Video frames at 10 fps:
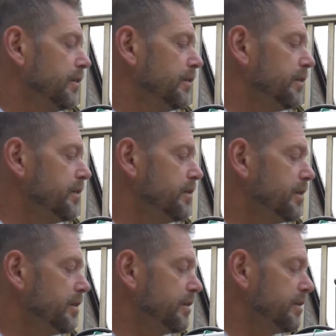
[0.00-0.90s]

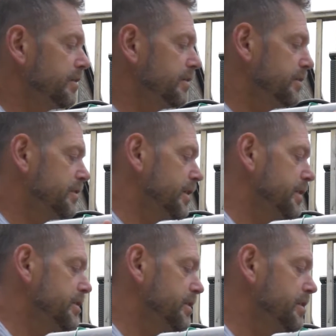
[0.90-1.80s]
the
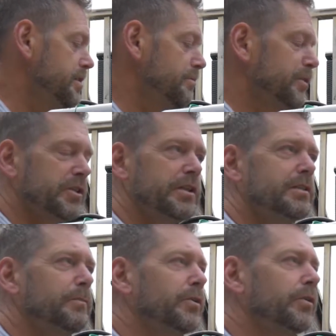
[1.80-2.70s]
CNC
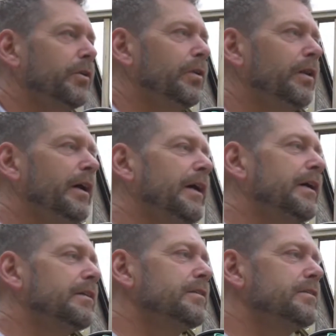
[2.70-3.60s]
machined buckle,
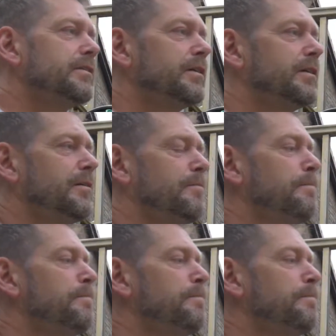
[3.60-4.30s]
and the